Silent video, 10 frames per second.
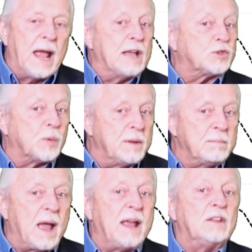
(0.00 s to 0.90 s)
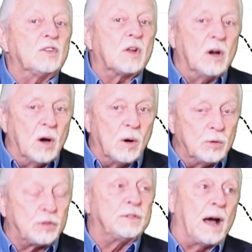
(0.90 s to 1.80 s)
has remained
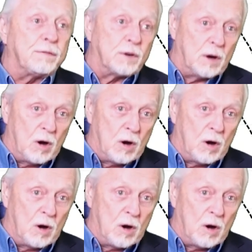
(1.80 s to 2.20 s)
closed now for a